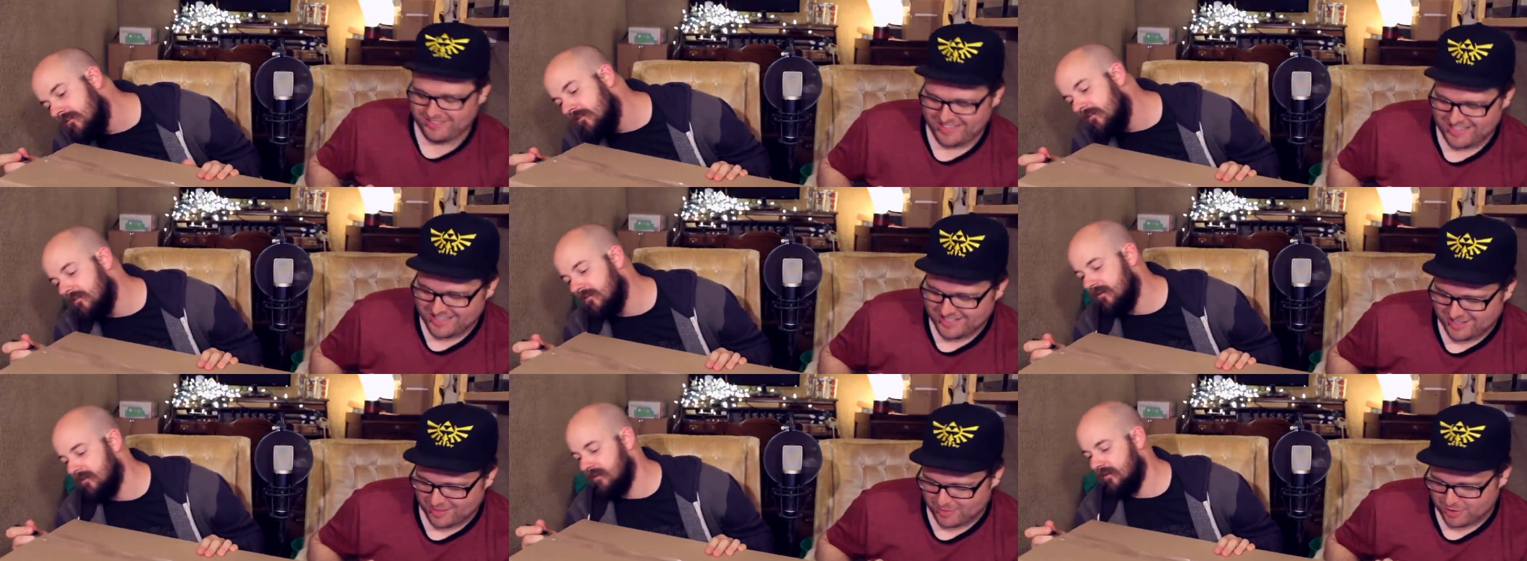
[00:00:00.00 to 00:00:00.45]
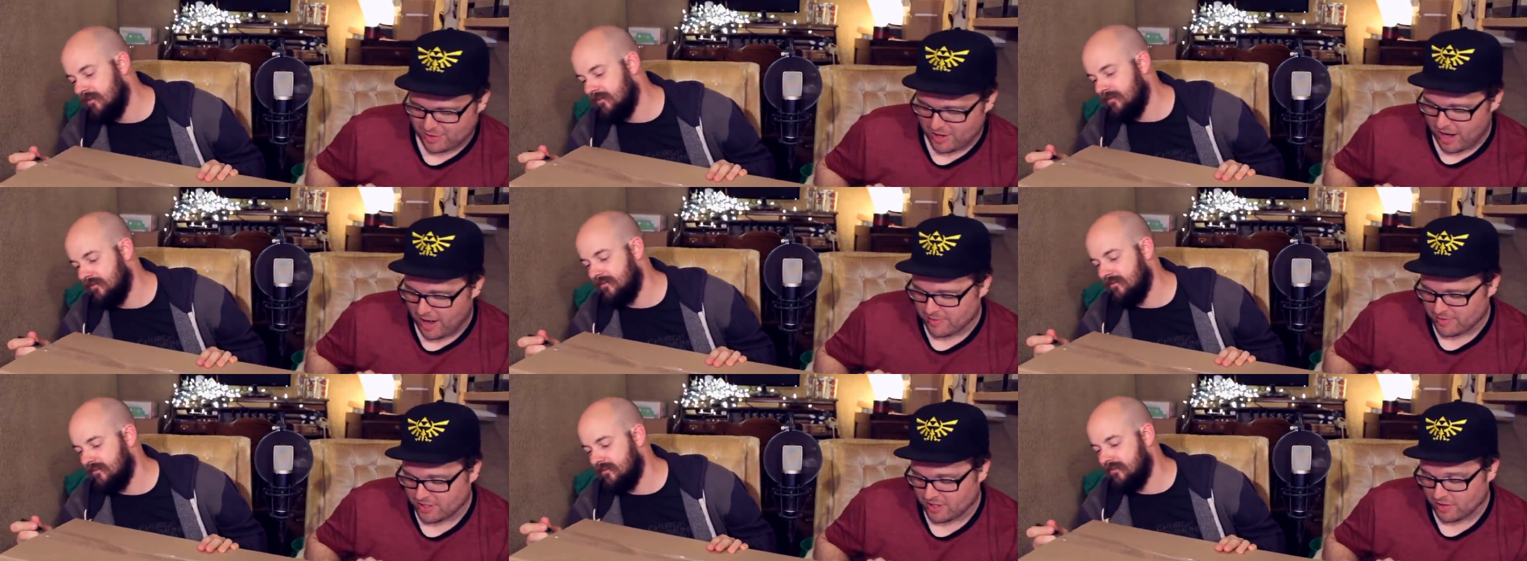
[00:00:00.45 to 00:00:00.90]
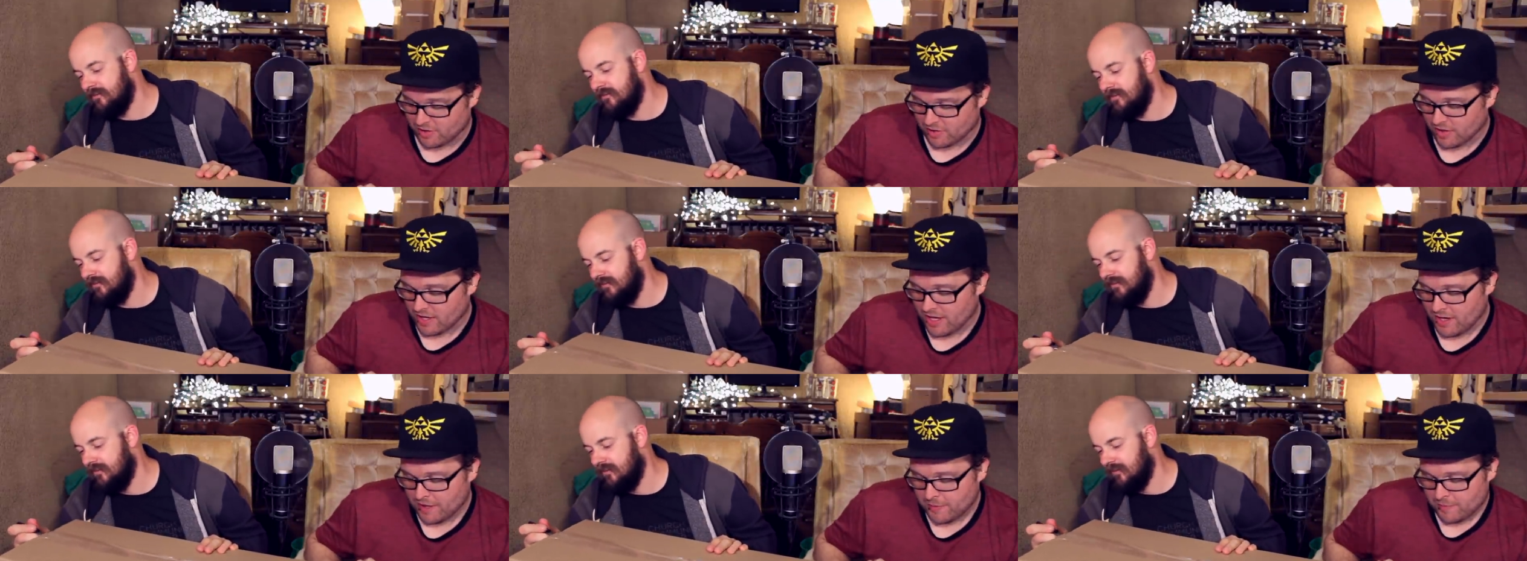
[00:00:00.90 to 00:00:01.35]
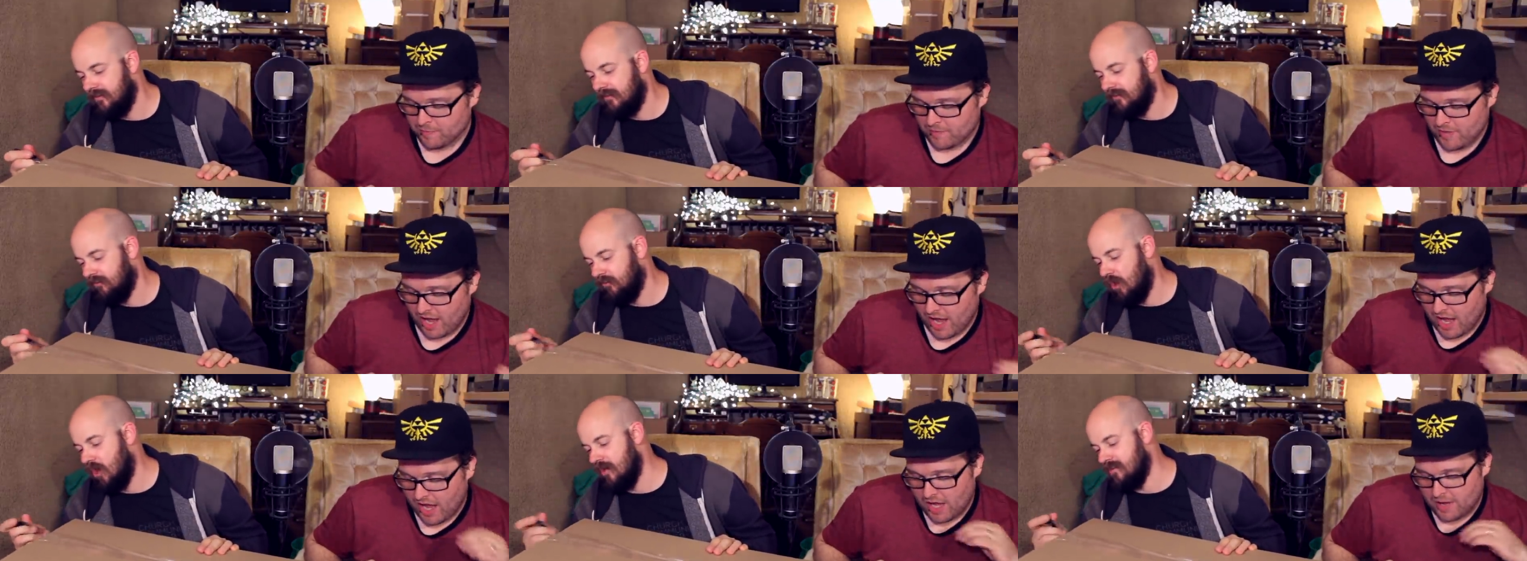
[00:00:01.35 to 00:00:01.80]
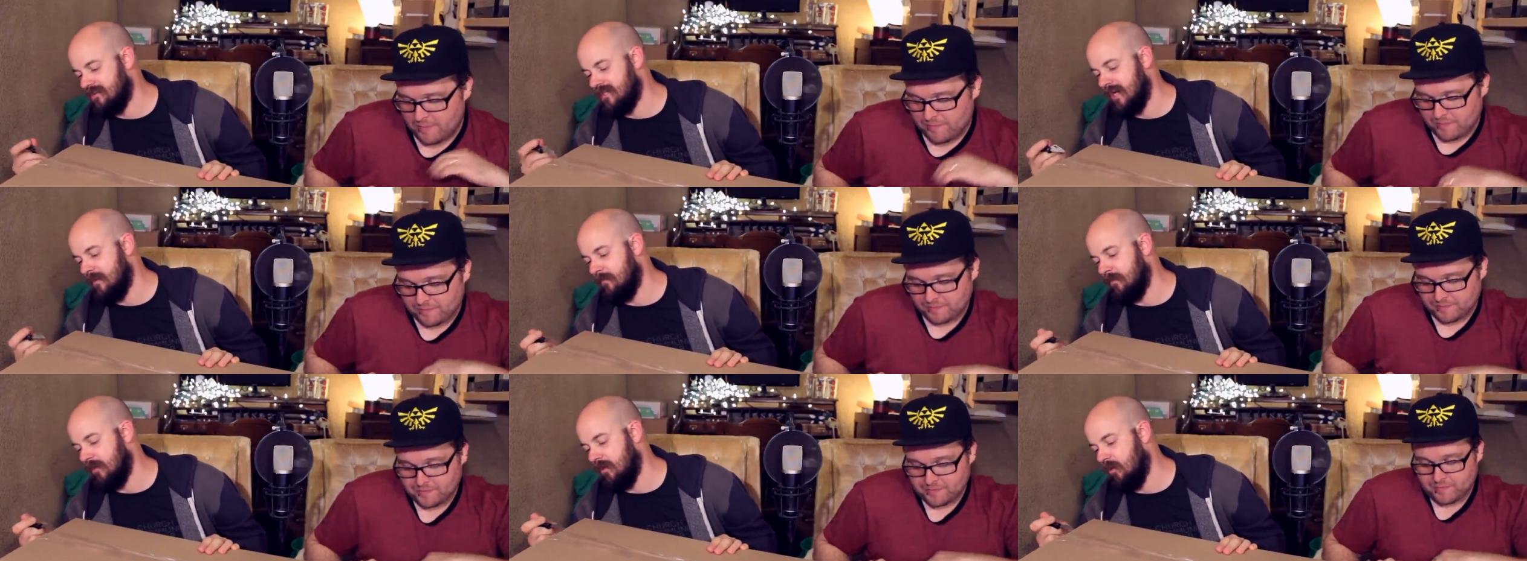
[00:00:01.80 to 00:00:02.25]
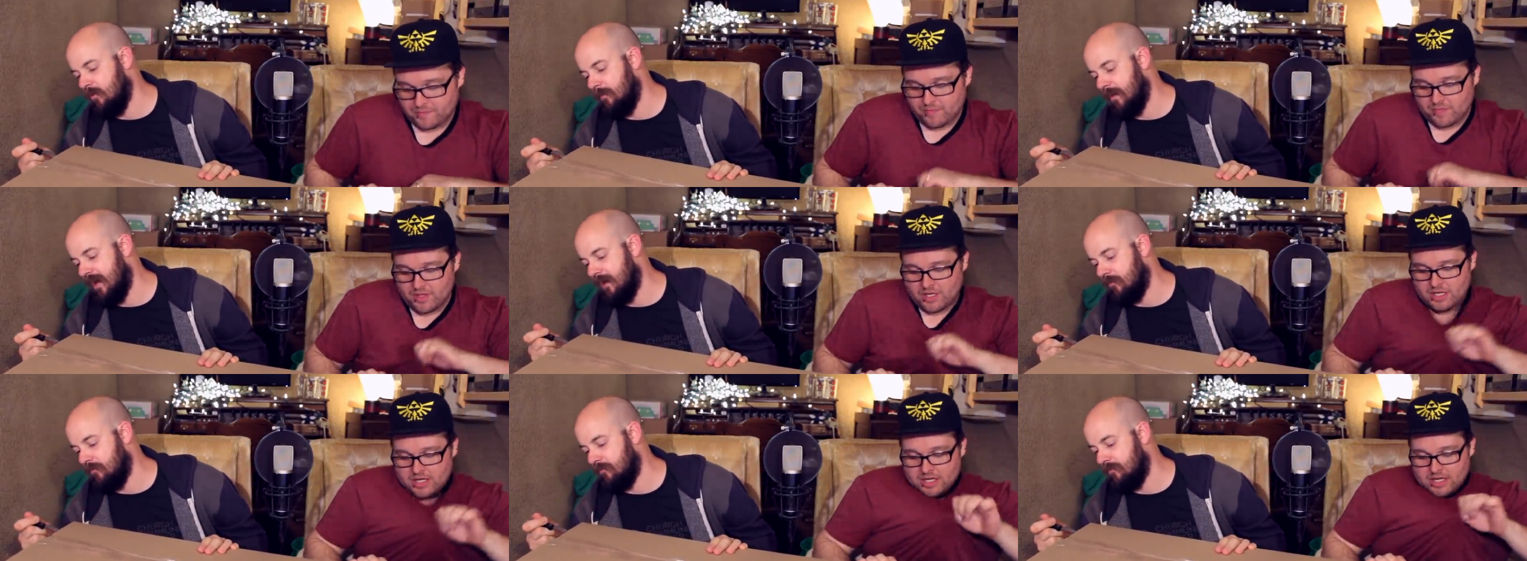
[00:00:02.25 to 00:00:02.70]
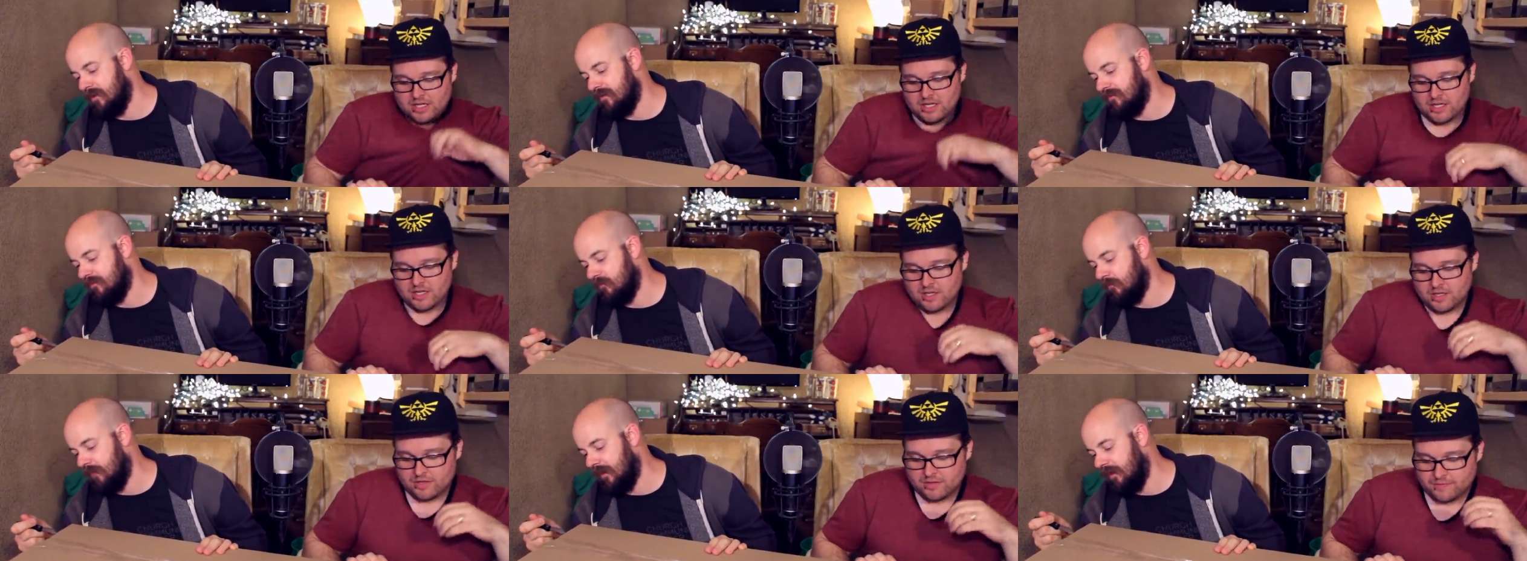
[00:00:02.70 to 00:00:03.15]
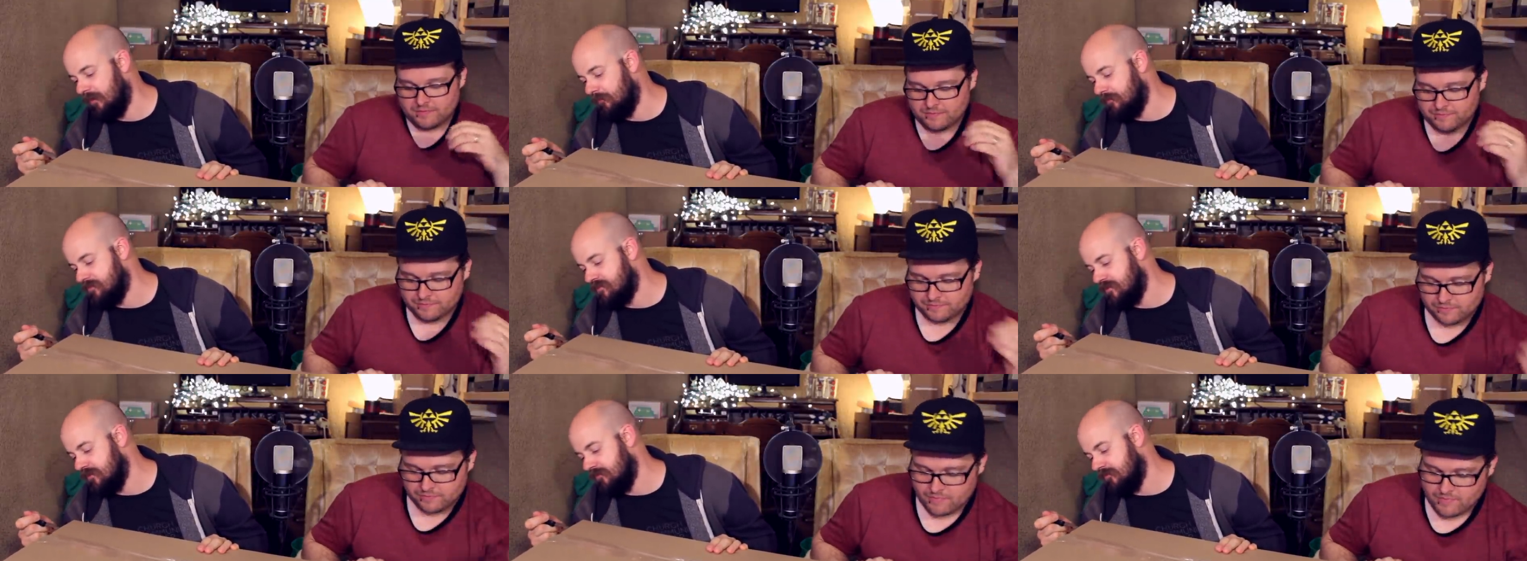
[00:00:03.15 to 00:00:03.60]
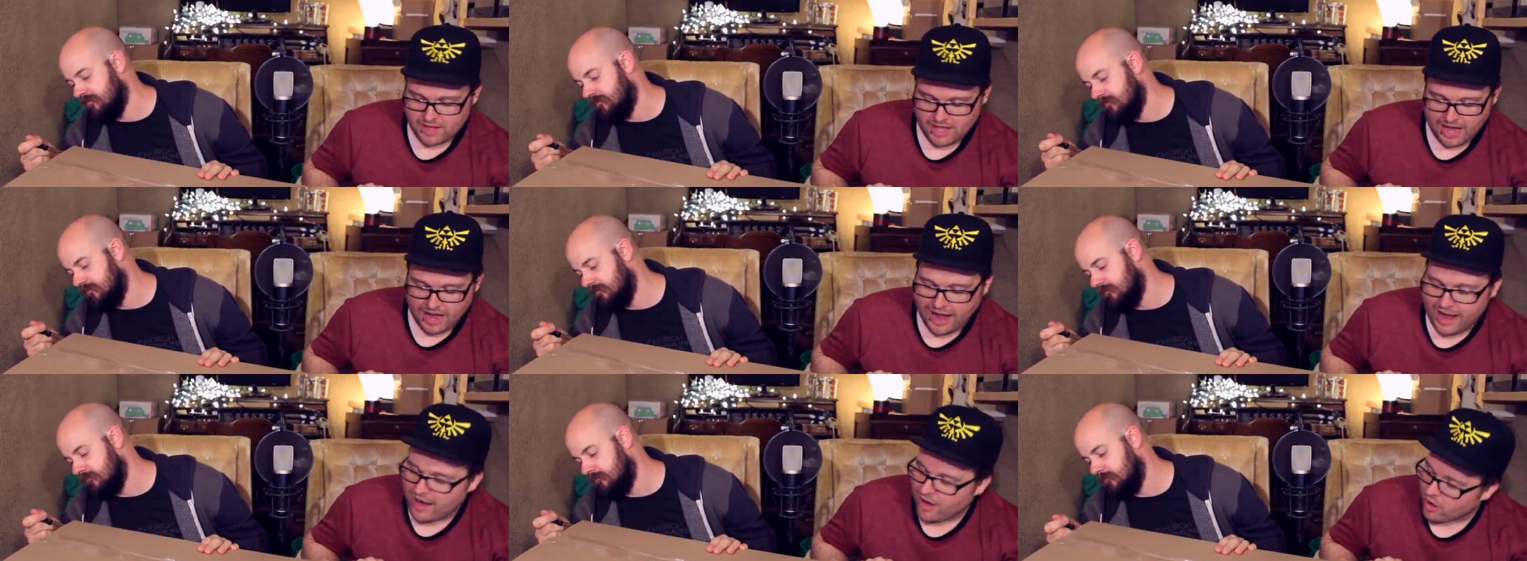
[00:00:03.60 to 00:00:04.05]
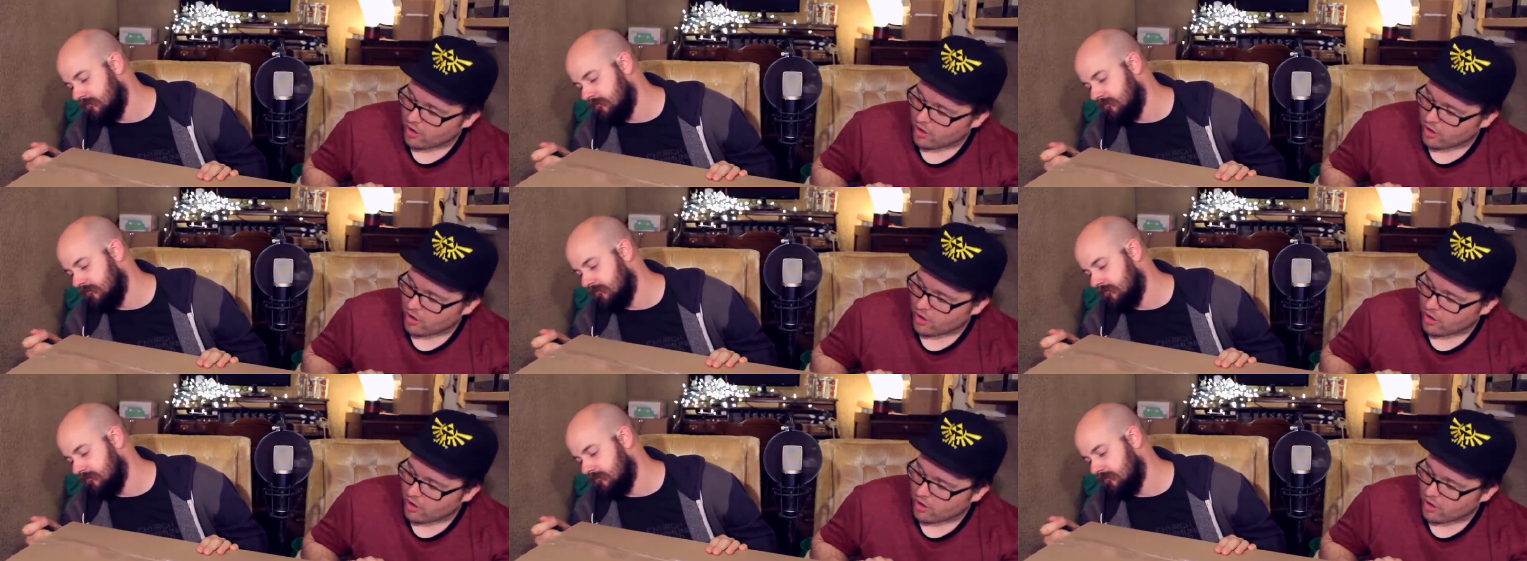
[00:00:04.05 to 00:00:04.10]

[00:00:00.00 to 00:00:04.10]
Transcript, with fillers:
Speaker 1: he subscribed too. A um, Long time ago, back when Breath of the Wild was new. I